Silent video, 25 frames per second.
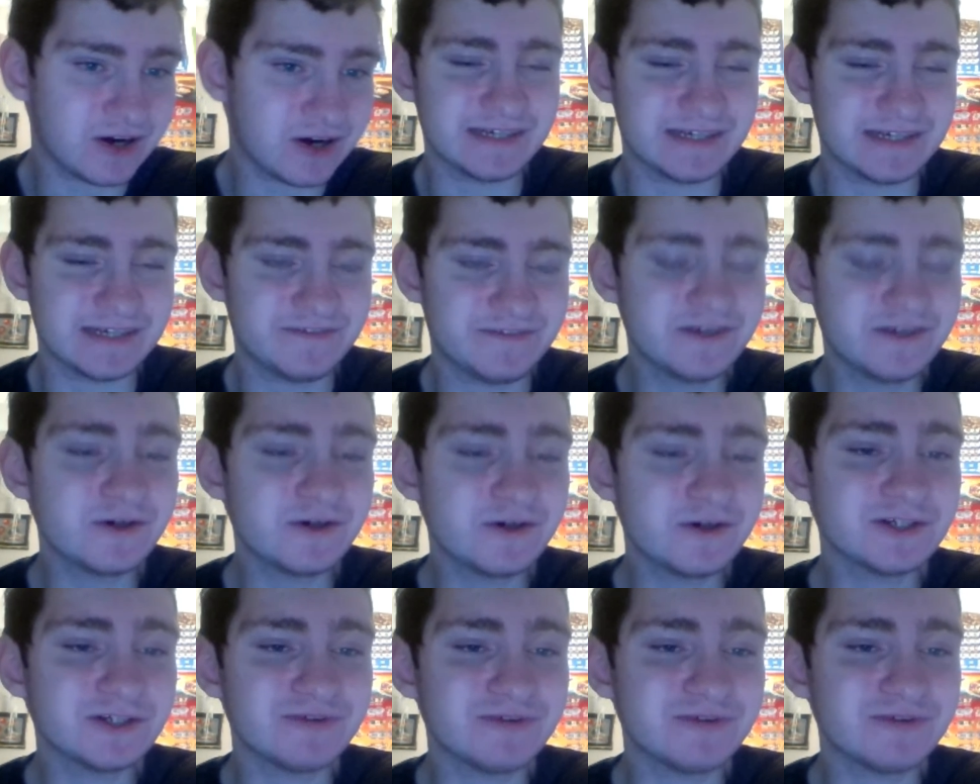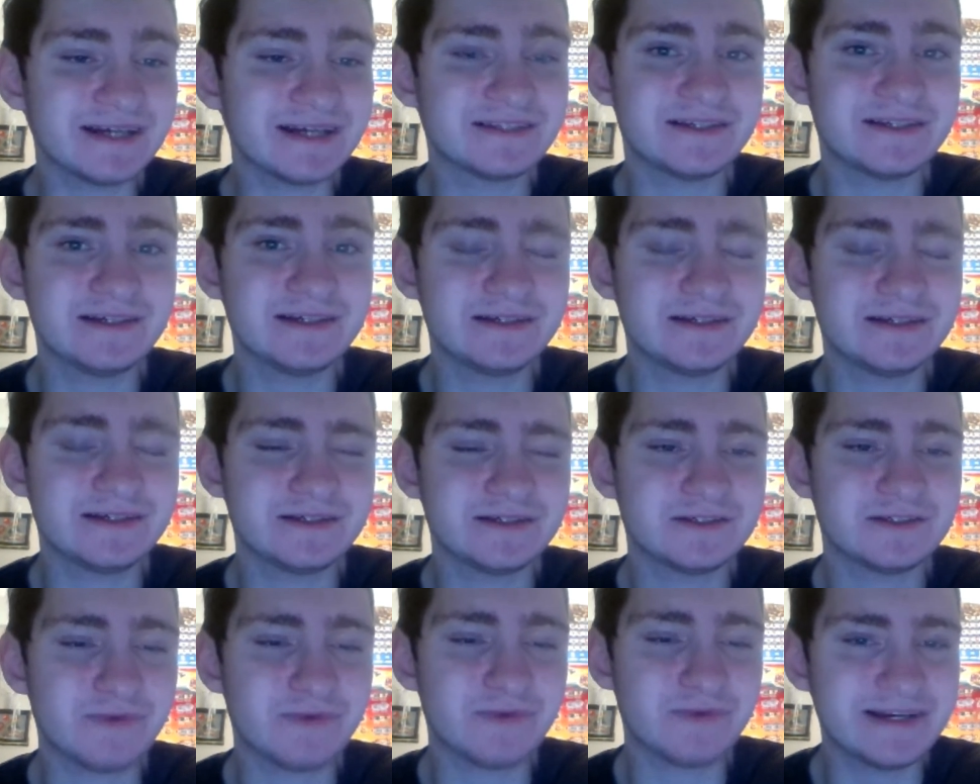if you're directing
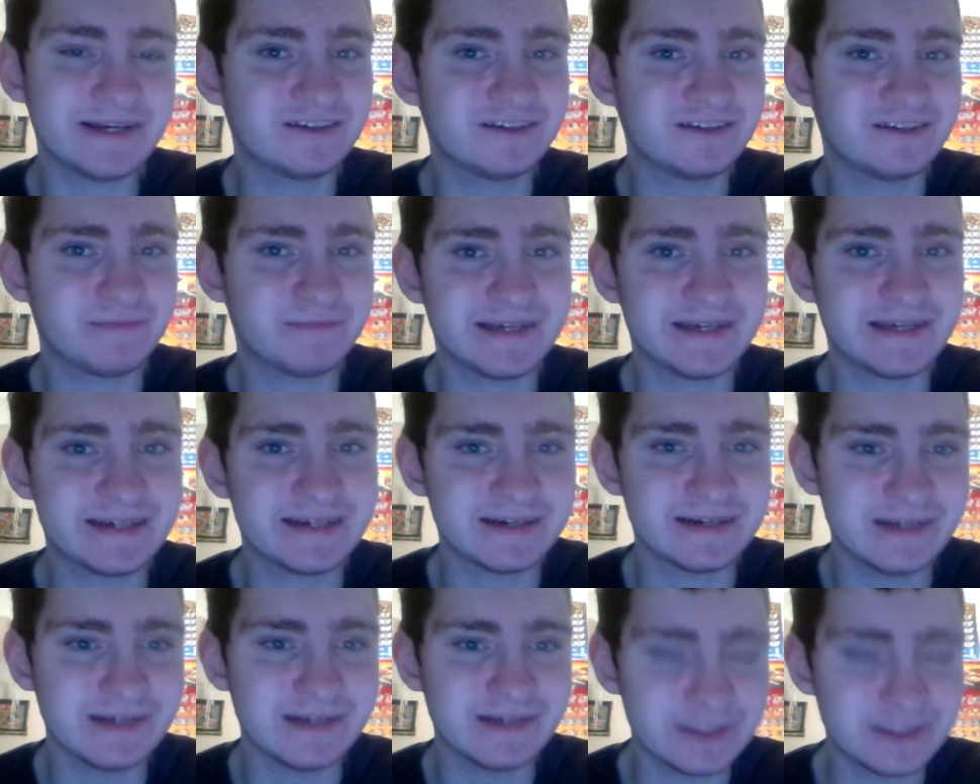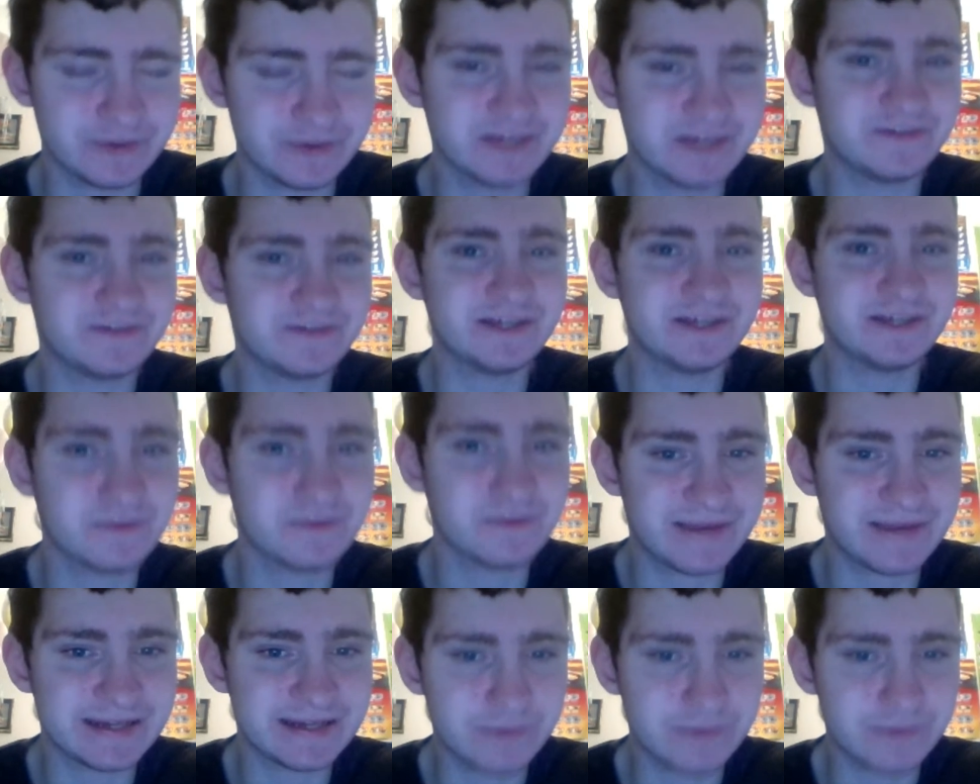the way you speak, the way your videos are
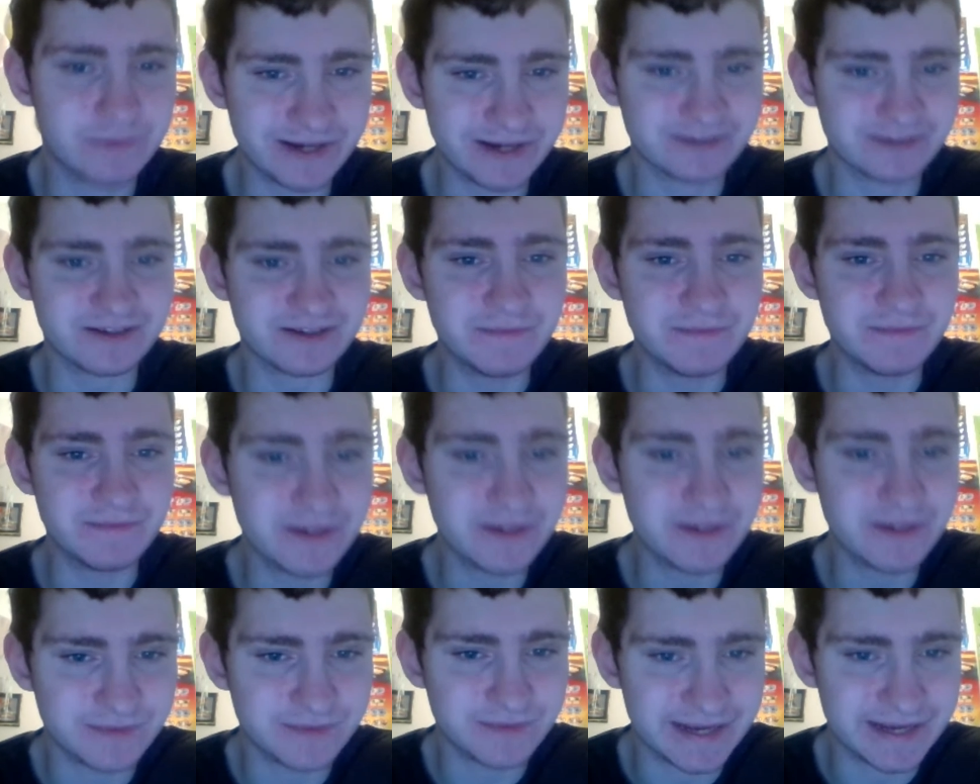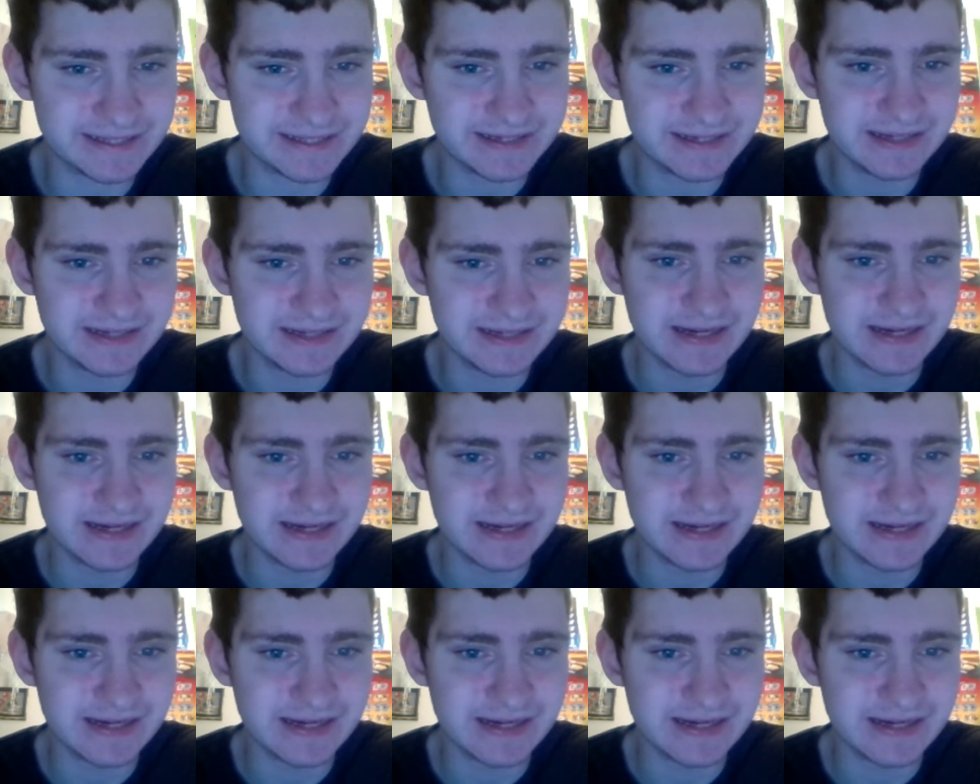made, the way your thumbnails are made,